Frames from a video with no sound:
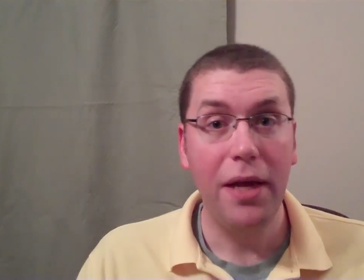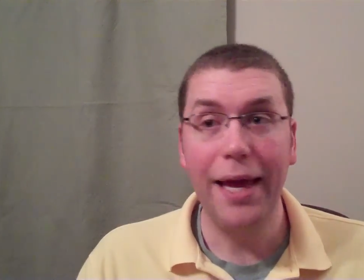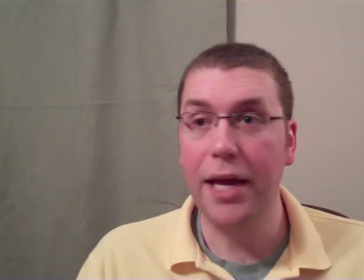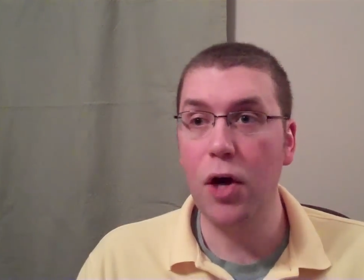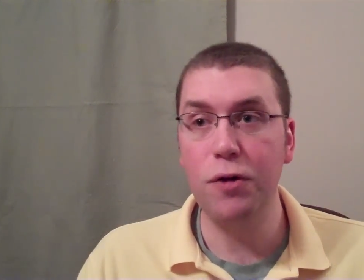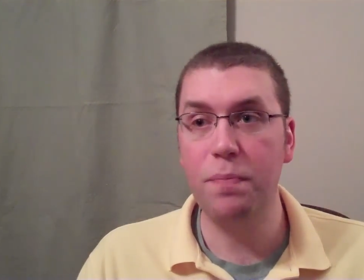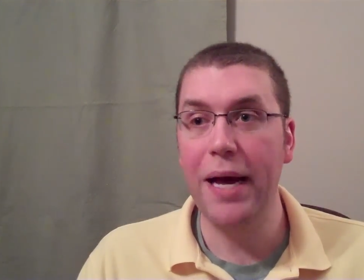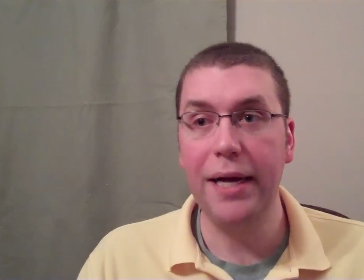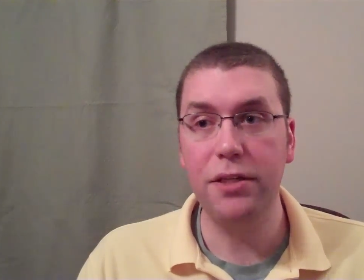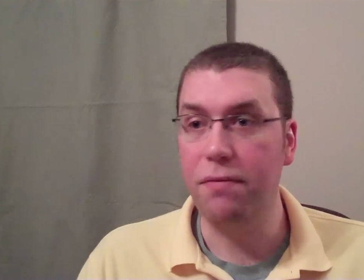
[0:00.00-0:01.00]
It goes
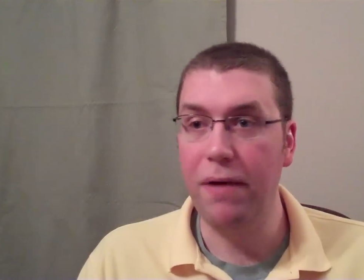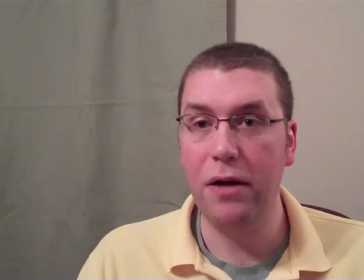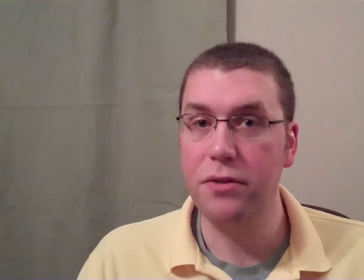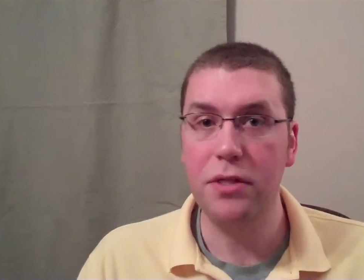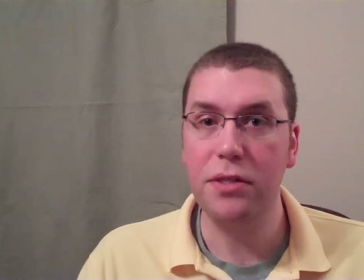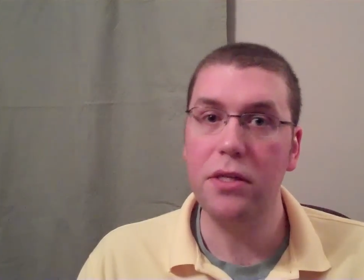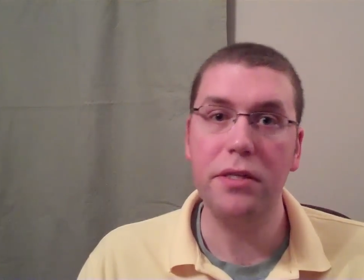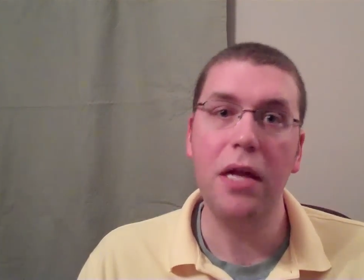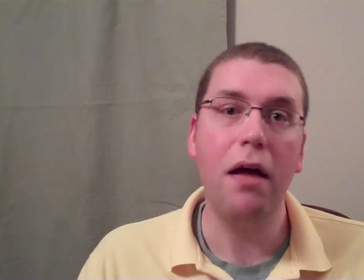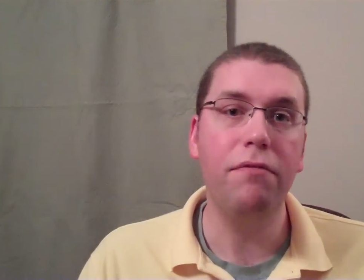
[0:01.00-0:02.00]
back to Faustus
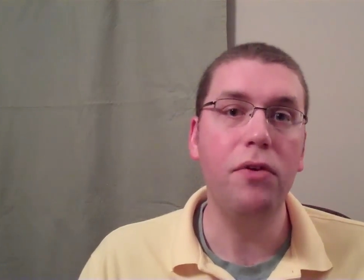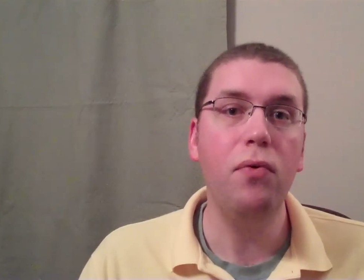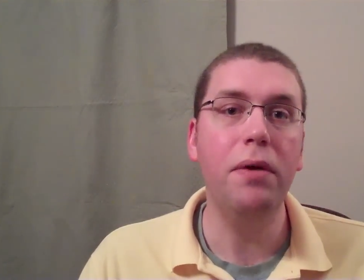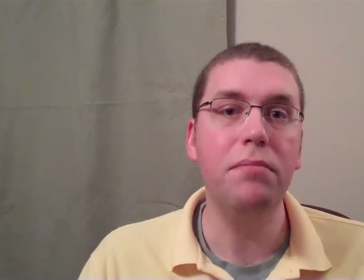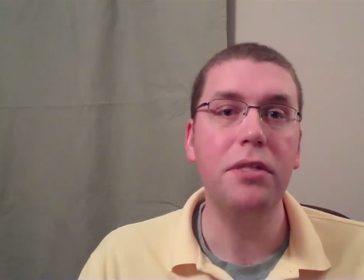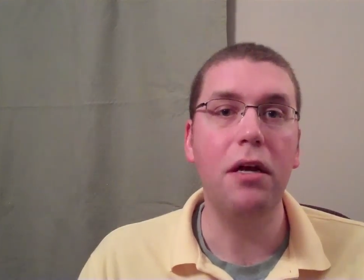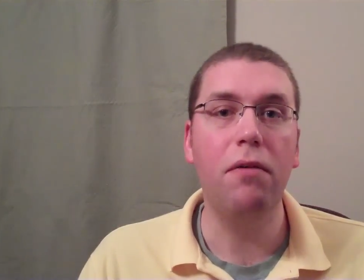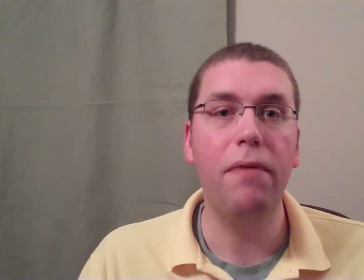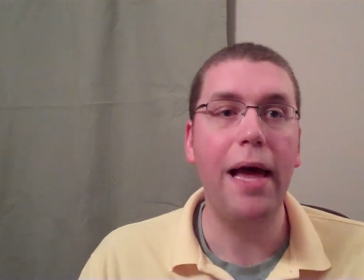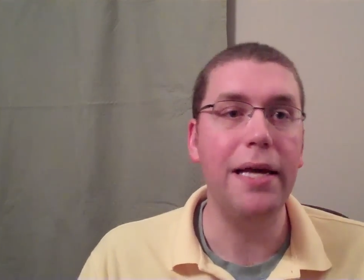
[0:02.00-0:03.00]
does not view
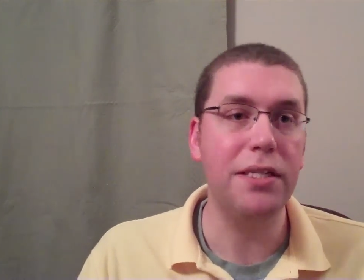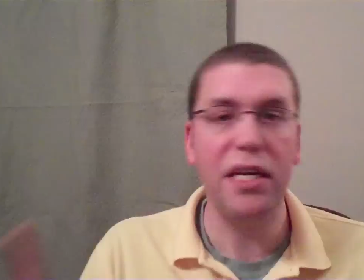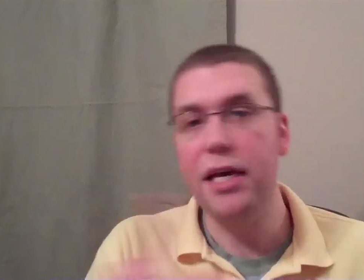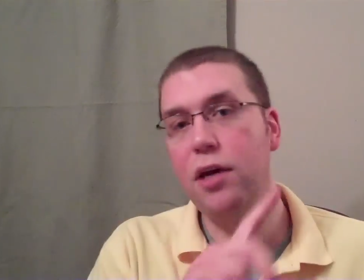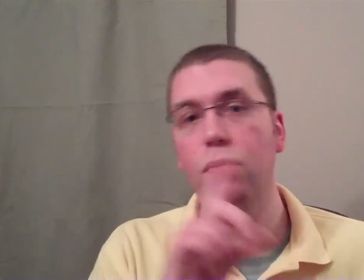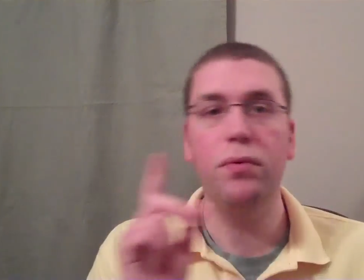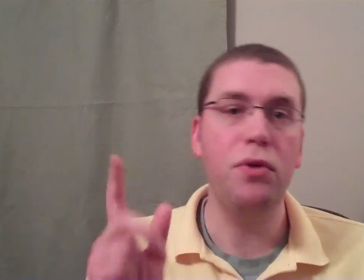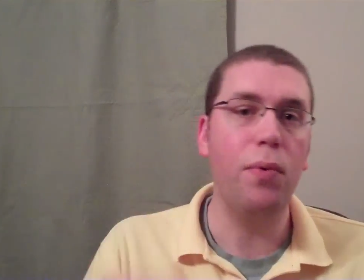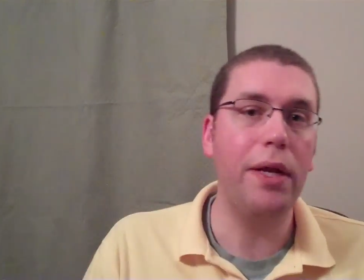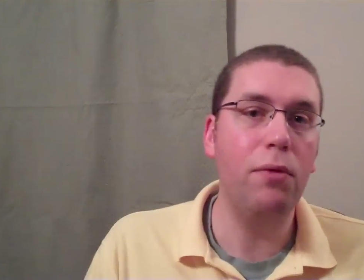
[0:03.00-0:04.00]
himself as equal
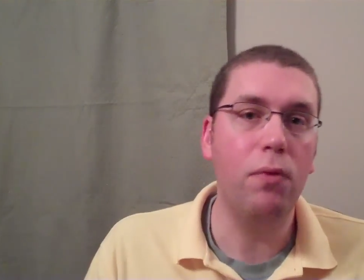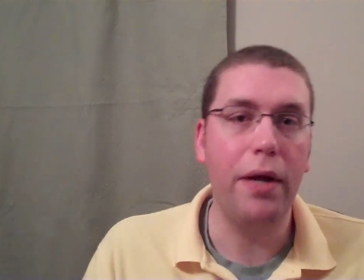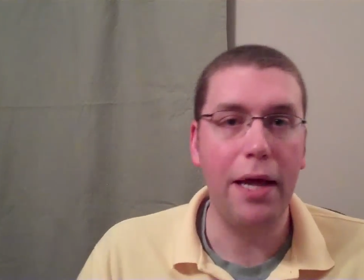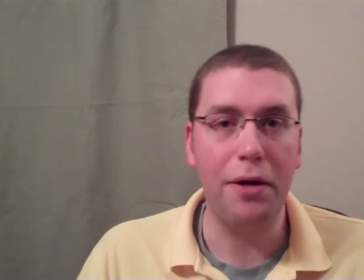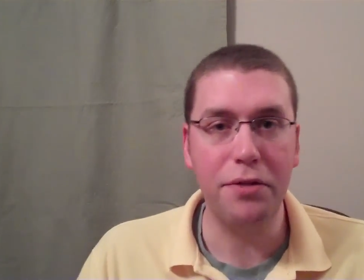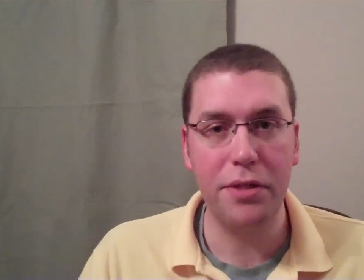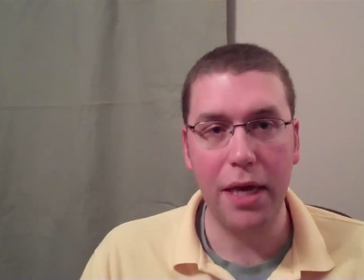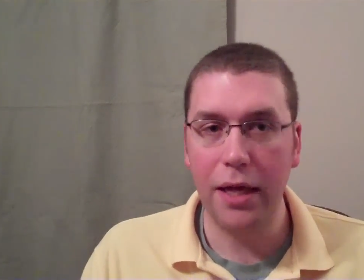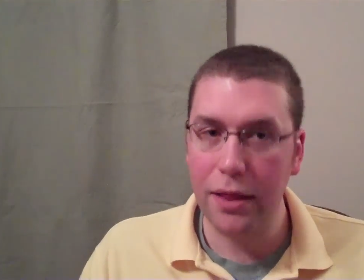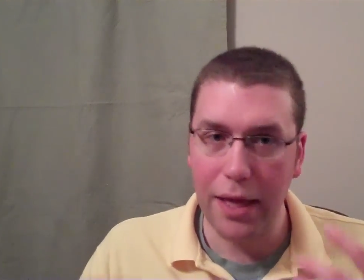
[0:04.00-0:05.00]
to anyone else.
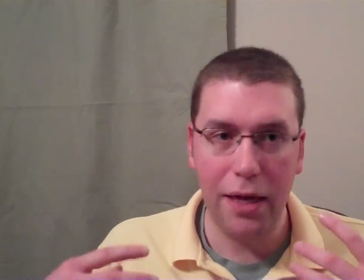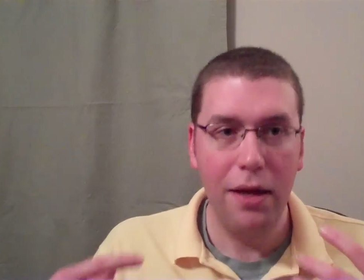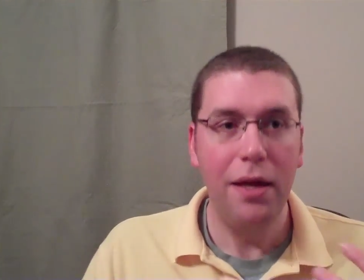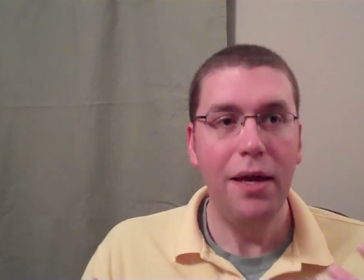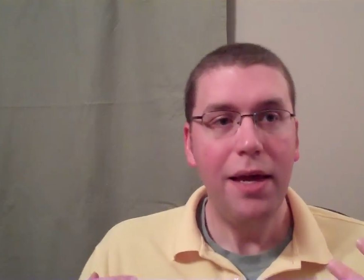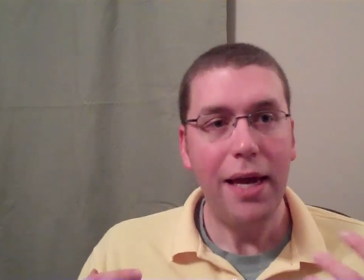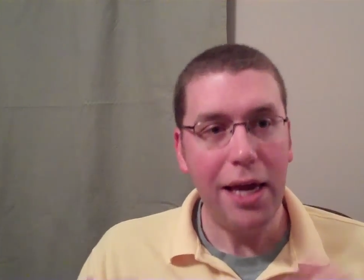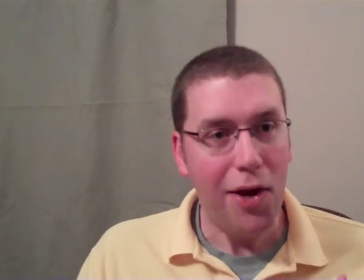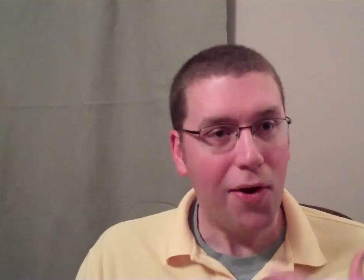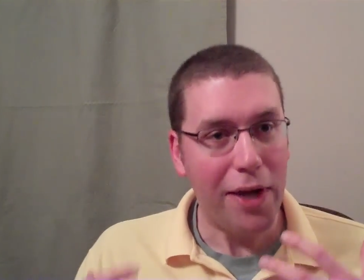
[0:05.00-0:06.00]
That that
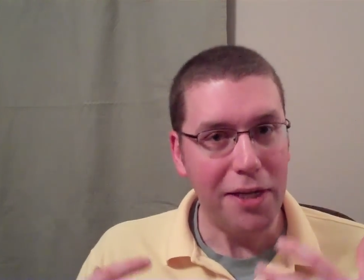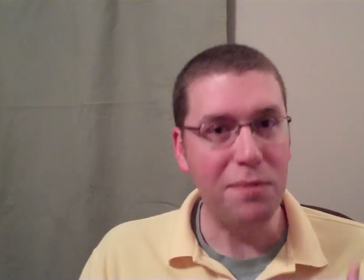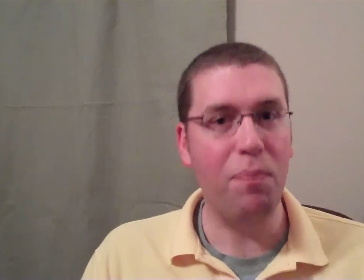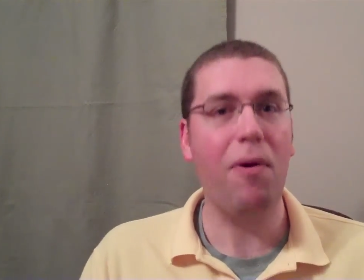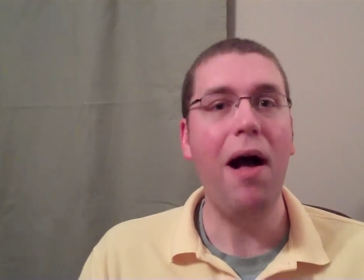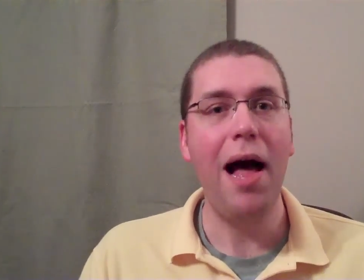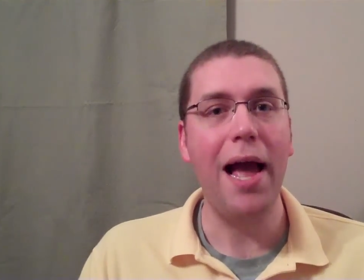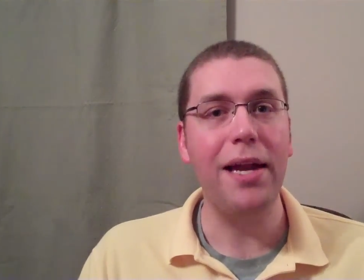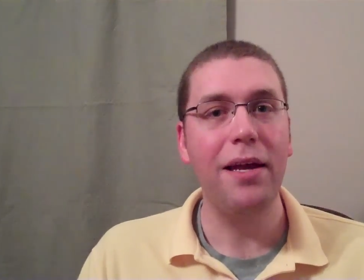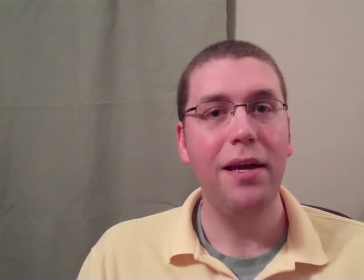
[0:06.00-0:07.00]
here his
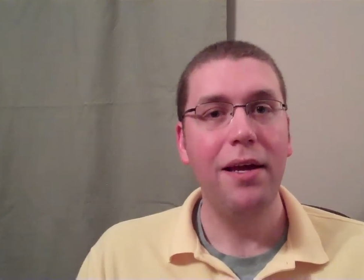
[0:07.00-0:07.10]
pride